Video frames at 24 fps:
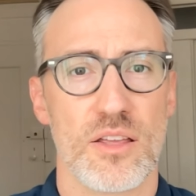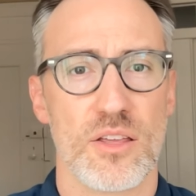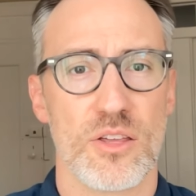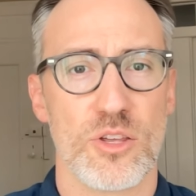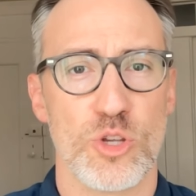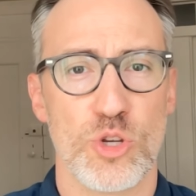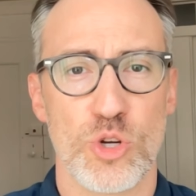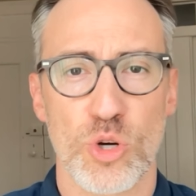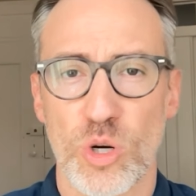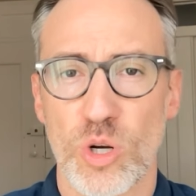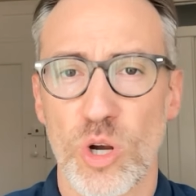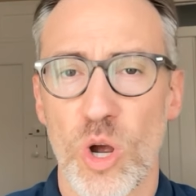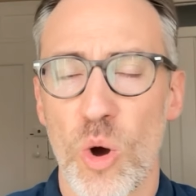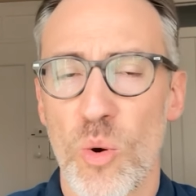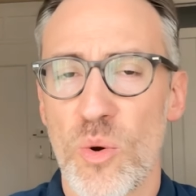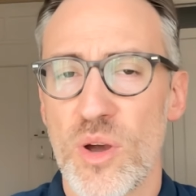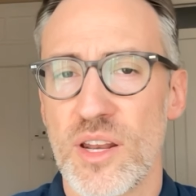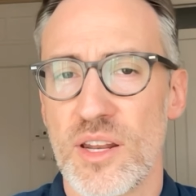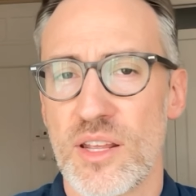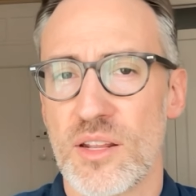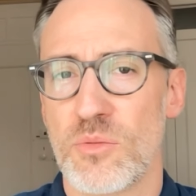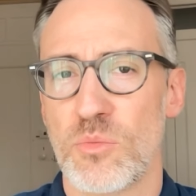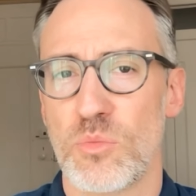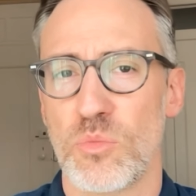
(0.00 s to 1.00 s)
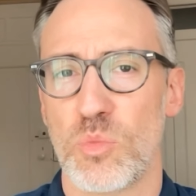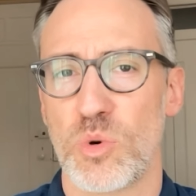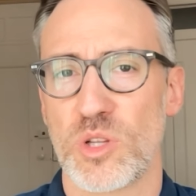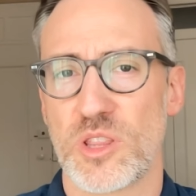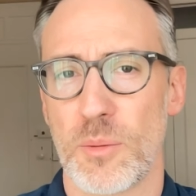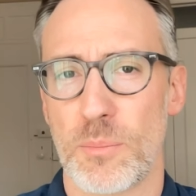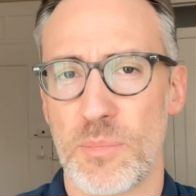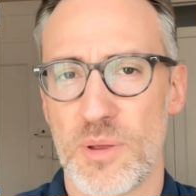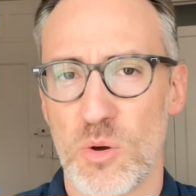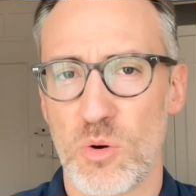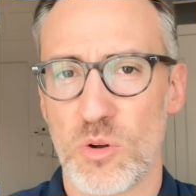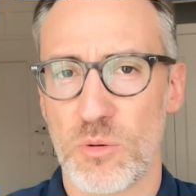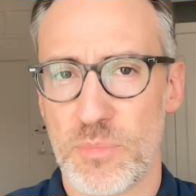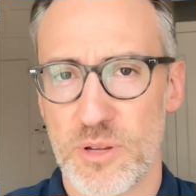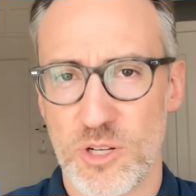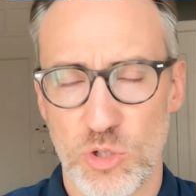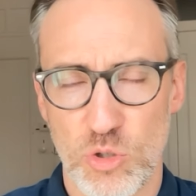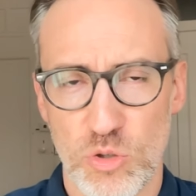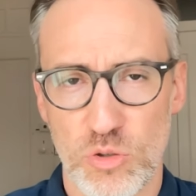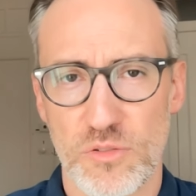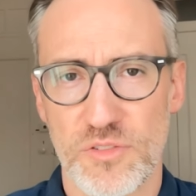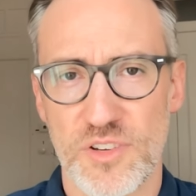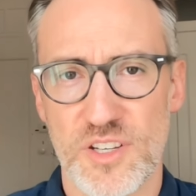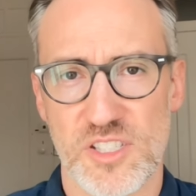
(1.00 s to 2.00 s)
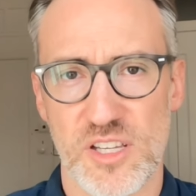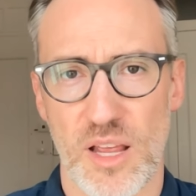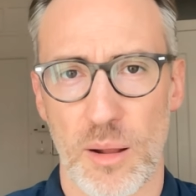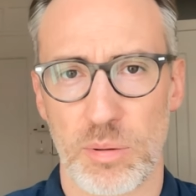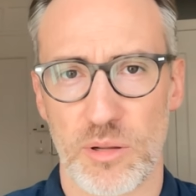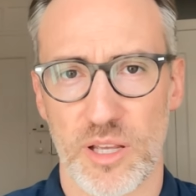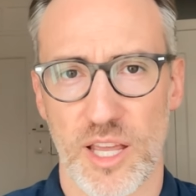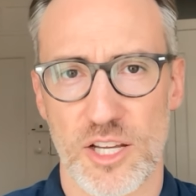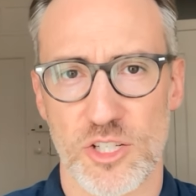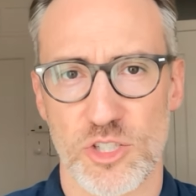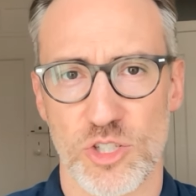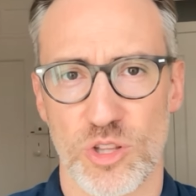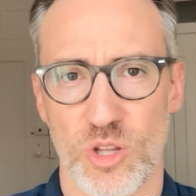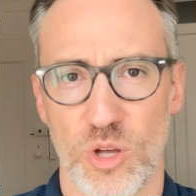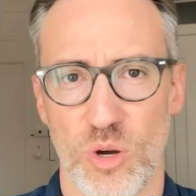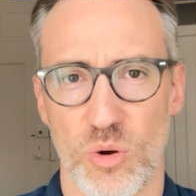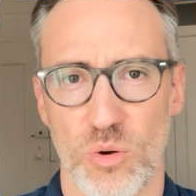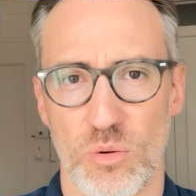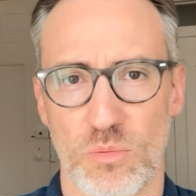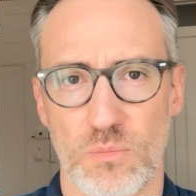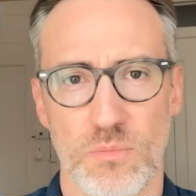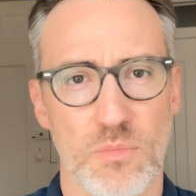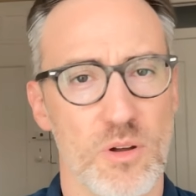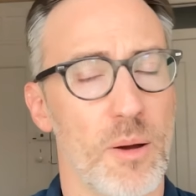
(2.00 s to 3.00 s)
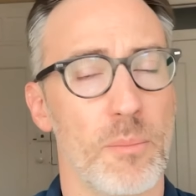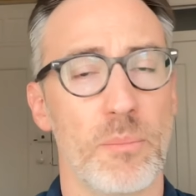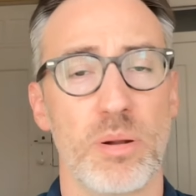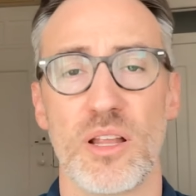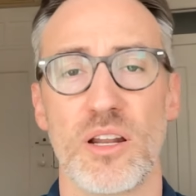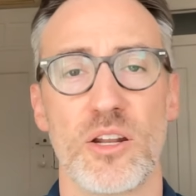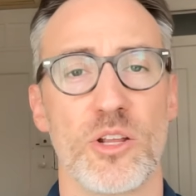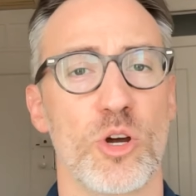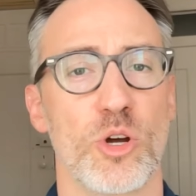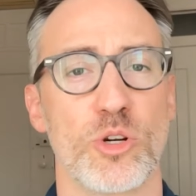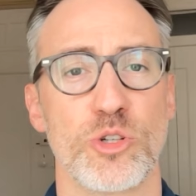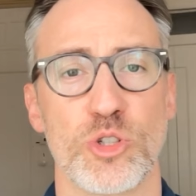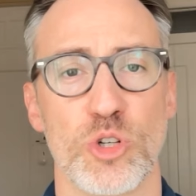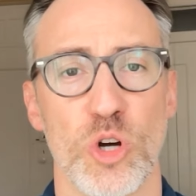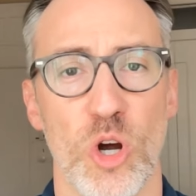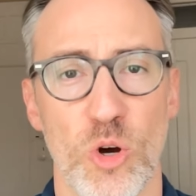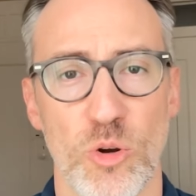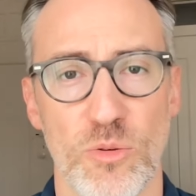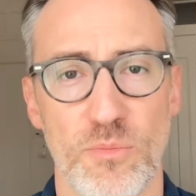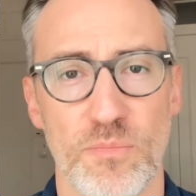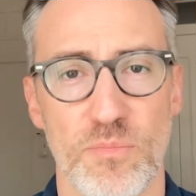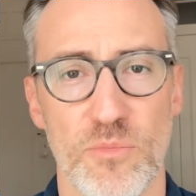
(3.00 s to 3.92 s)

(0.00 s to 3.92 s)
You're going in with the B1, B2 visa application though, completely on your own.